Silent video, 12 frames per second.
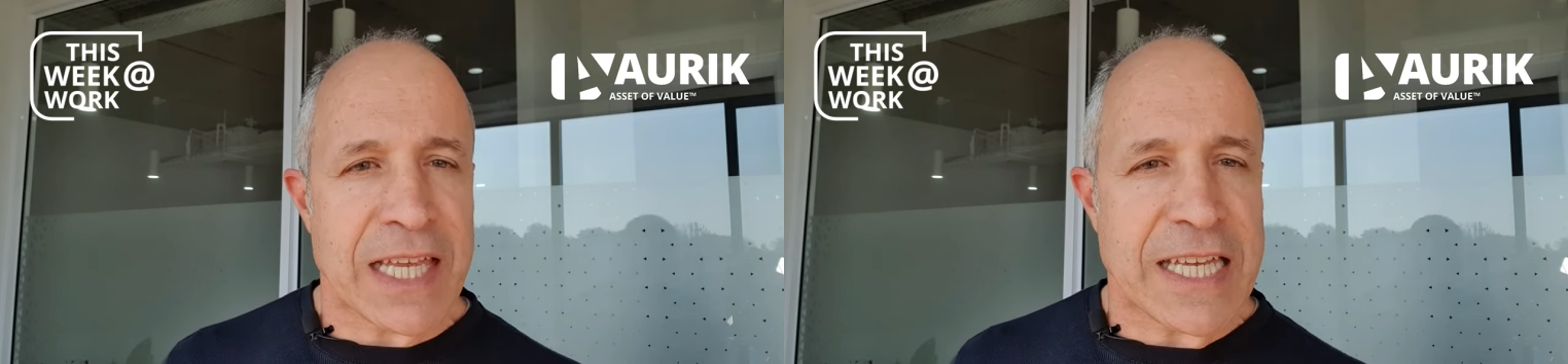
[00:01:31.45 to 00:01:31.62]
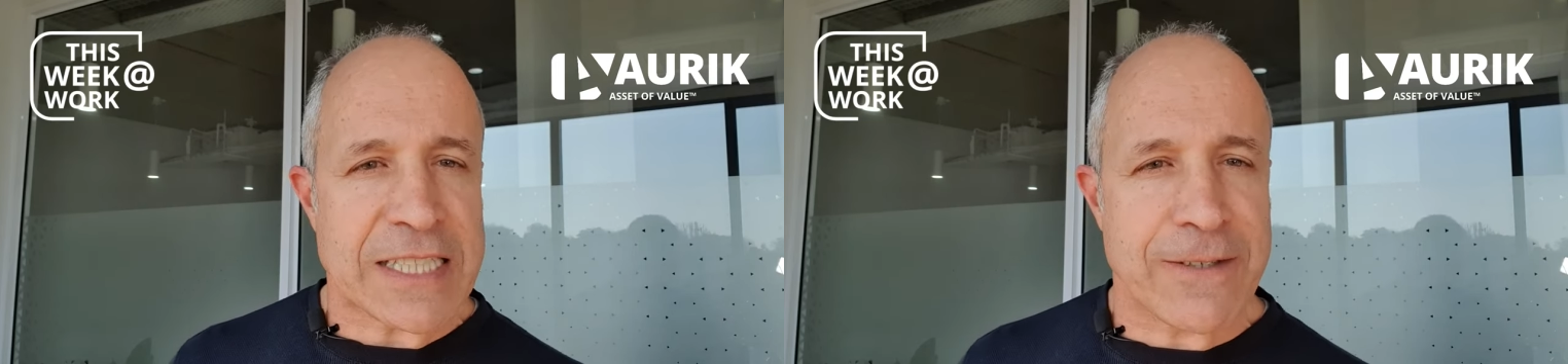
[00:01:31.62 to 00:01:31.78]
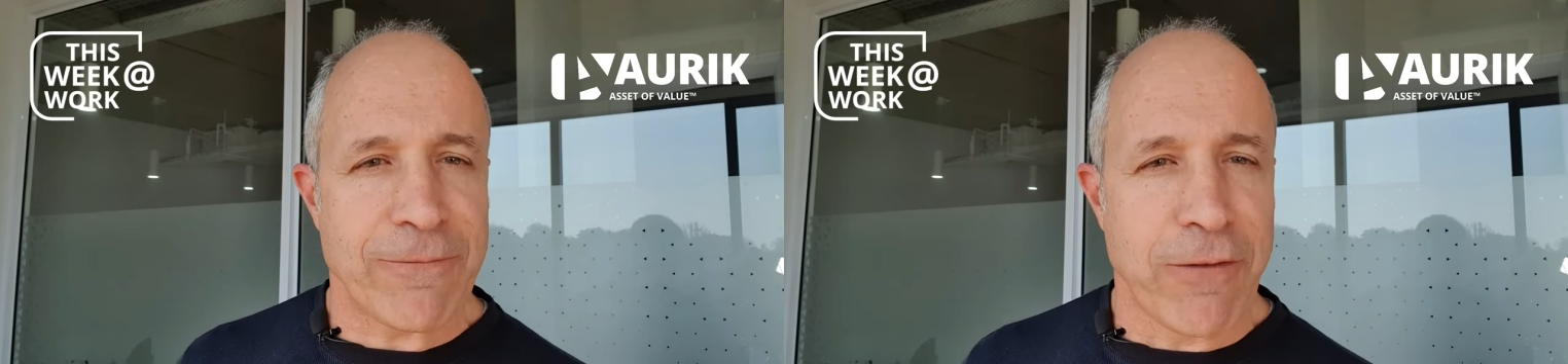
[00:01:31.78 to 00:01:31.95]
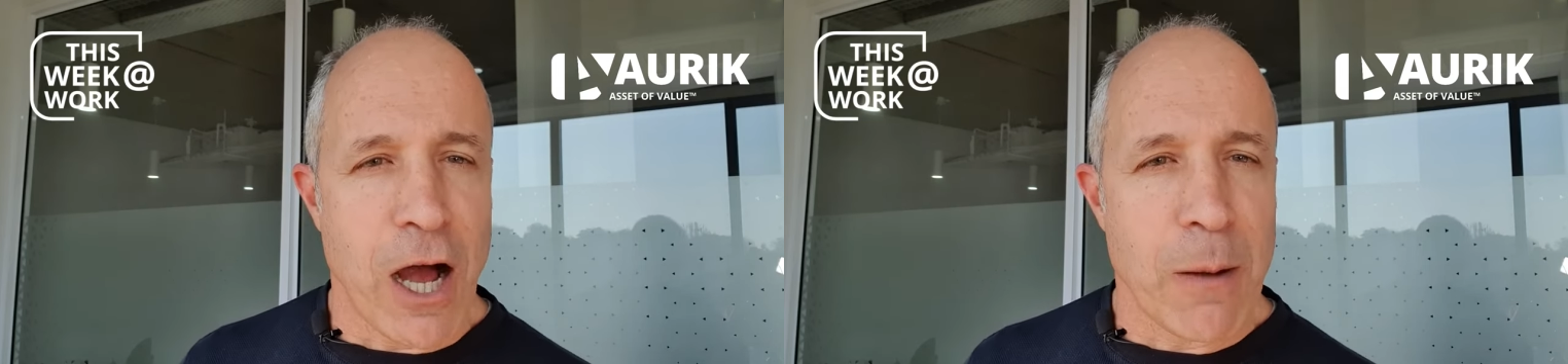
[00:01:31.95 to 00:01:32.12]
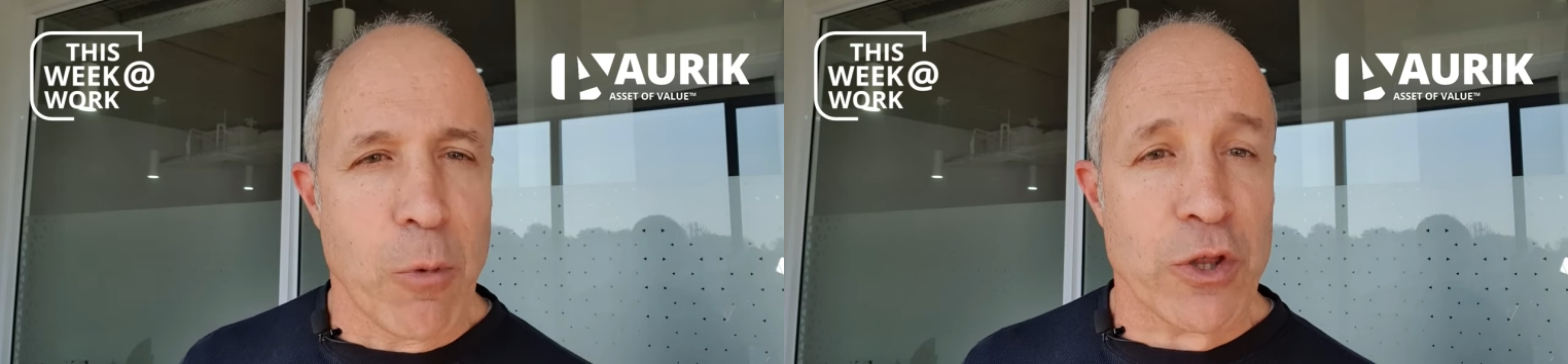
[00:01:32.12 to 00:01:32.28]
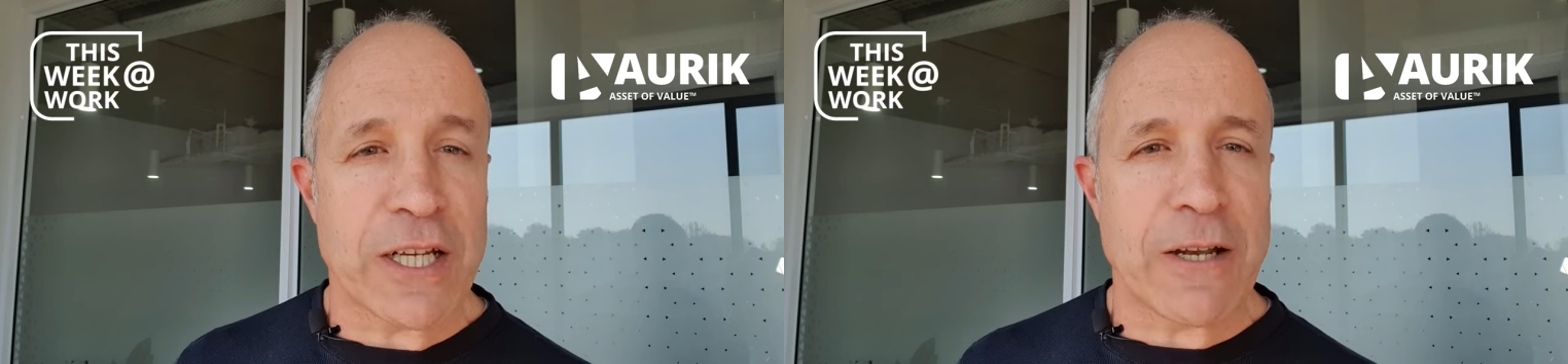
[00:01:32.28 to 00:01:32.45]
gets far
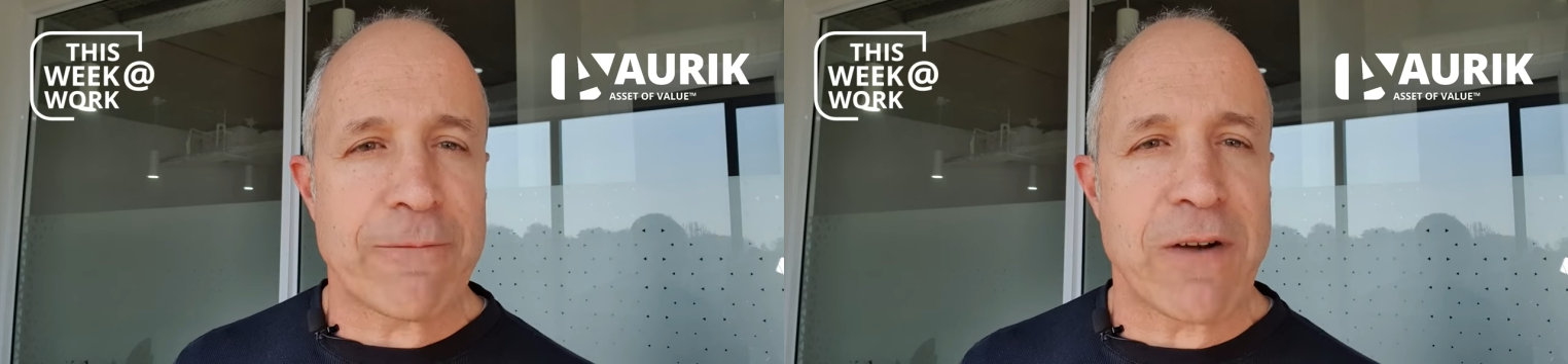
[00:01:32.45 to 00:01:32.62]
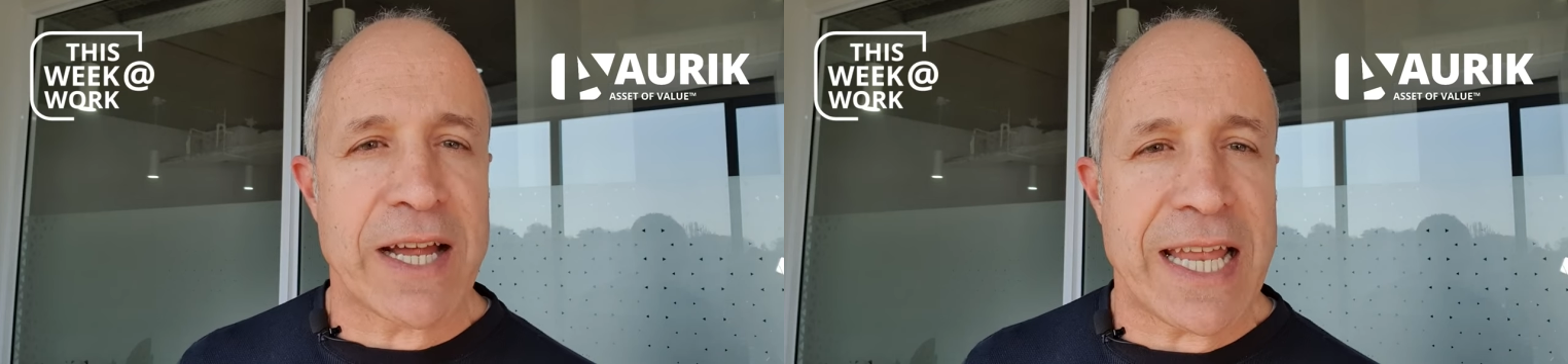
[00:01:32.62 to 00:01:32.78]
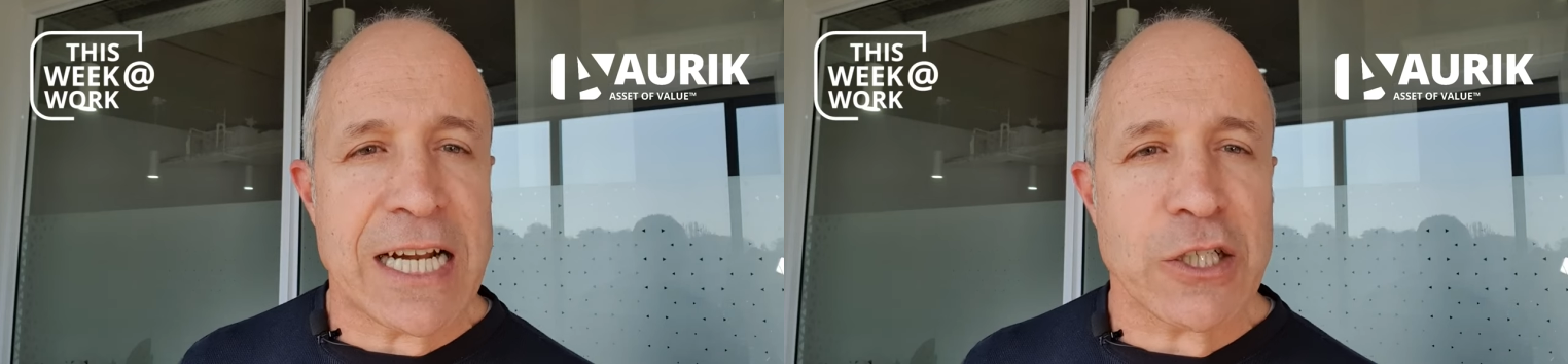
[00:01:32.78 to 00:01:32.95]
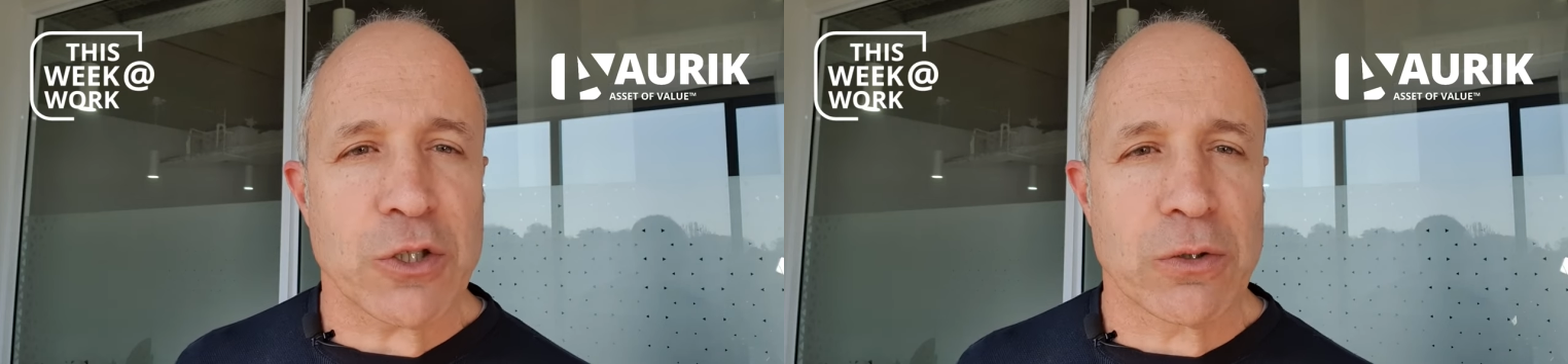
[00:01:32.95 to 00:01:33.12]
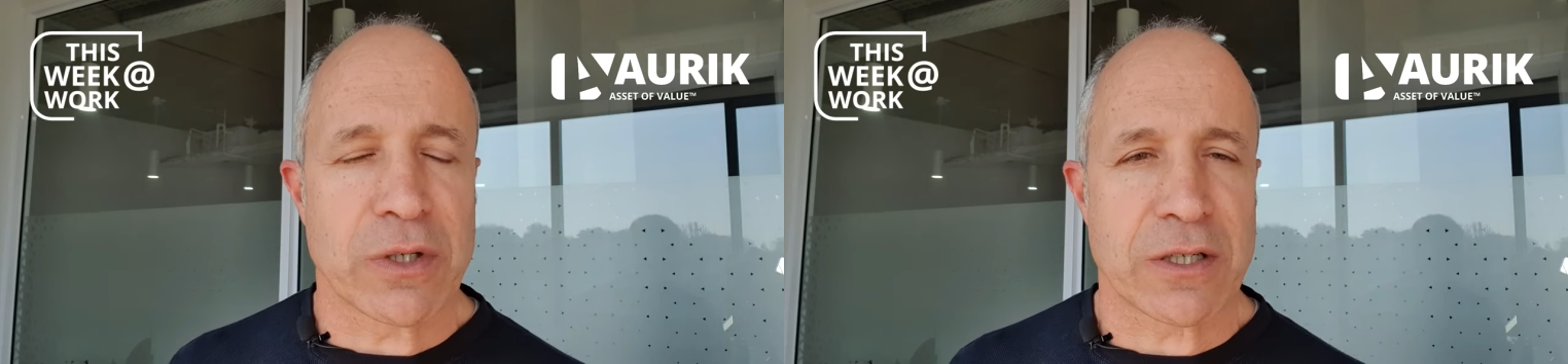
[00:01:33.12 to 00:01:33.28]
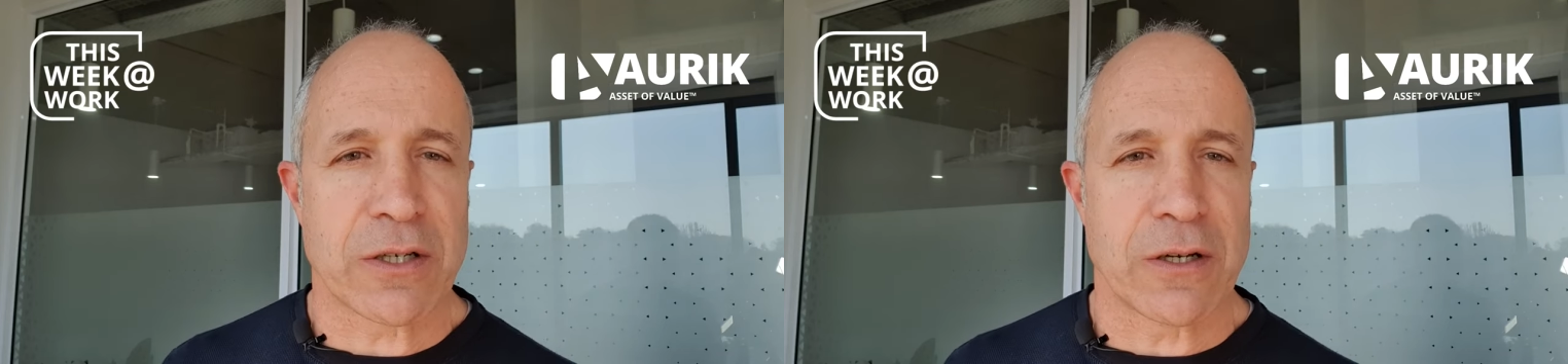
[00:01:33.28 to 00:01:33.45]
more than a financial
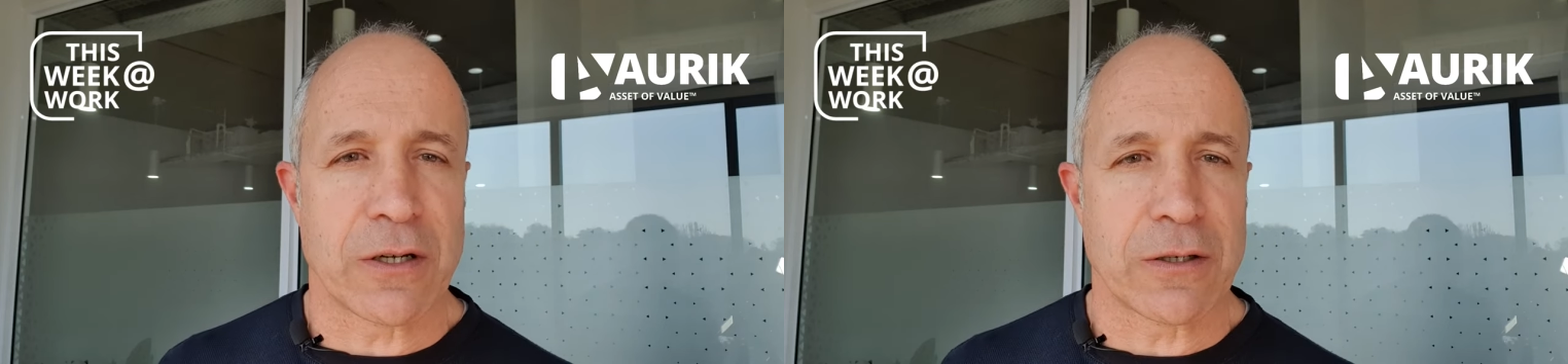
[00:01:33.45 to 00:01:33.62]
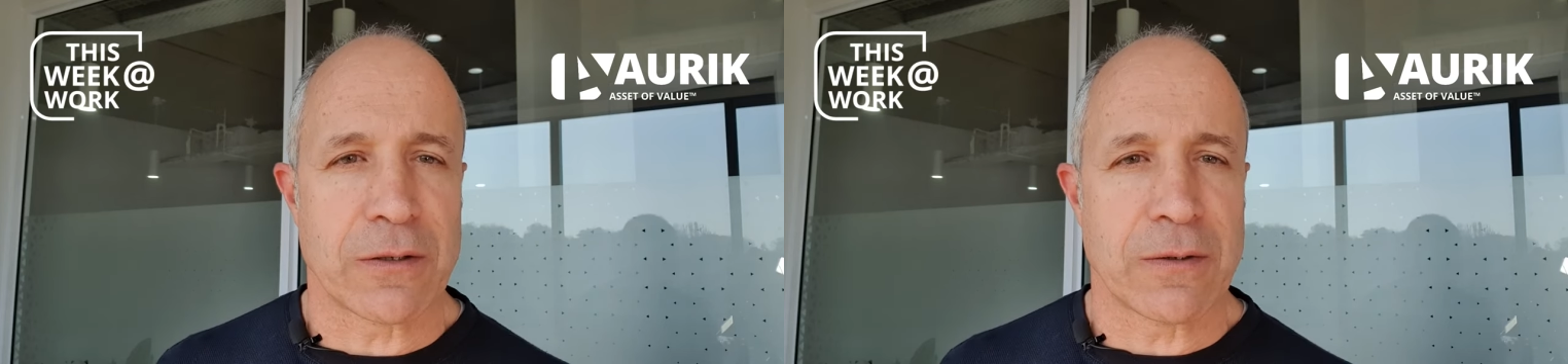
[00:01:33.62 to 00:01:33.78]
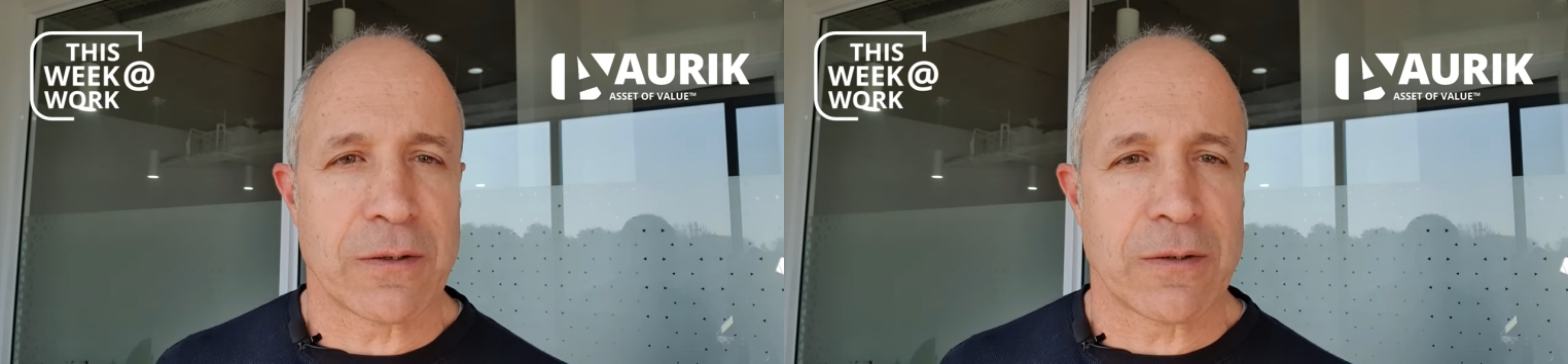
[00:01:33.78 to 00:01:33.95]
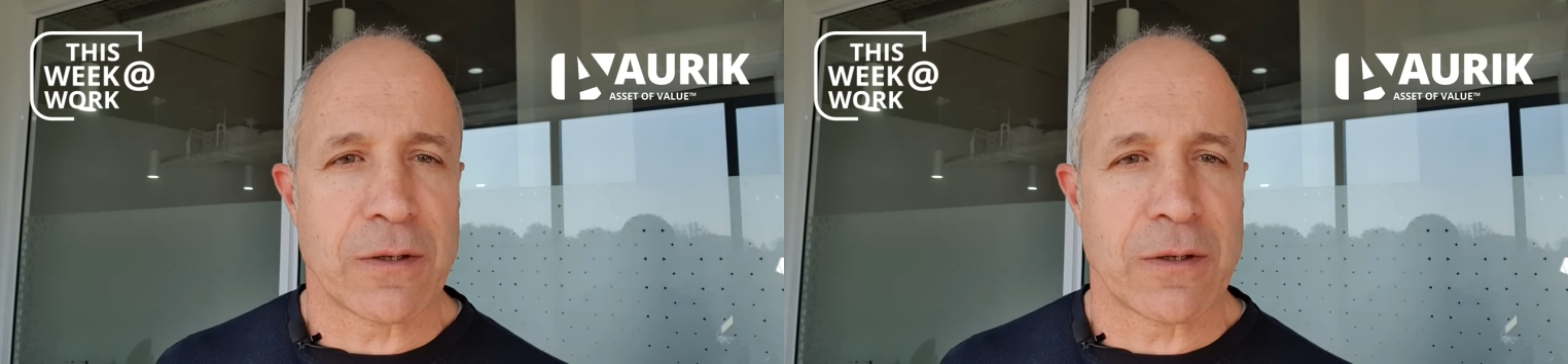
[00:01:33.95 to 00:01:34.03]
return?